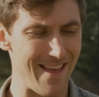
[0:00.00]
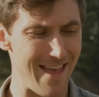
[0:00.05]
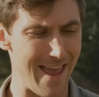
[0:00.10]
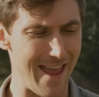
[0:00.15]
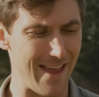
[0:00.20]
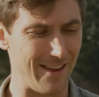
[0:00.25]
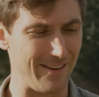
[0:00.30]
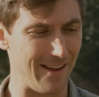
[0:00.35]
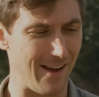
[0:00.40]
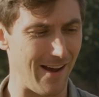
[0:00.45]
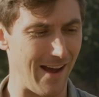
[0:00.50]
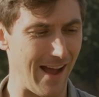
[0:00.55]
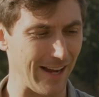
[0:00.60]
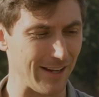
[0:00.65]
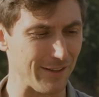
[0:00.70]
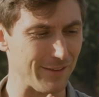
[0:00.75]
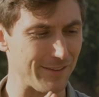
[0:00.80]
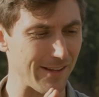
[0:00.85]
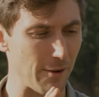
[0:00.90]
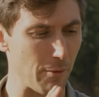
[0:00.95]
and uh, I
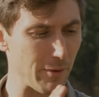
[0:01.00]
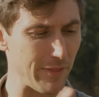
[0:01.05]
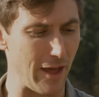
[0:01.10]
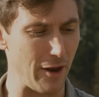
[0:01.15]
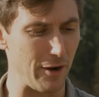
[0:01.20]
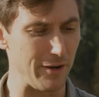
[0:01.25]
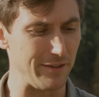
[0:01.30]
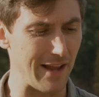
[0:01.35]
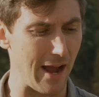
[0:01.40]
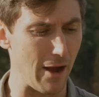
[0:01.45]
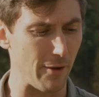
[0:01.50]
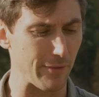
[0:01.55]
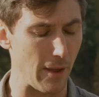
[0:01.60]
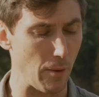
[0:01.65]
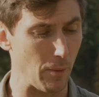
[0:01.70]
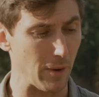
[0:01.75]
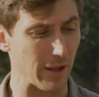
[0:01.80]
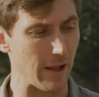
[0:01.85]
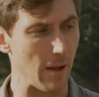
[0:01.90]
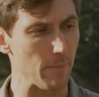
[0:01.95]
can say without a doubt
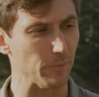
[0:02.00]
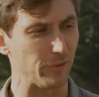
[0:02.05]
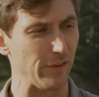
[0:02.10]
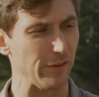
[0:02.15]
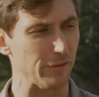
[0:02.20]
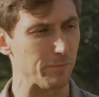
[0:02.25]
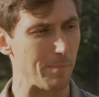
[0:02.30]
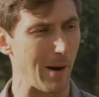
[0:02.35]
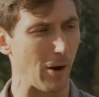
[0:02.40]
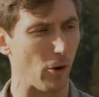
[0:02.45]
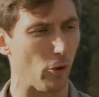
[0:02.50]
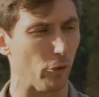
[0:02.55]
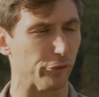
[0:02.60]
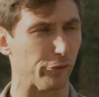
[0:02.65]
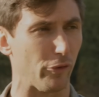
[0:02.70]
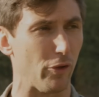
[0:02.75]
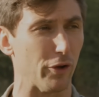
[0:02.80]
that when it comes to these barrels,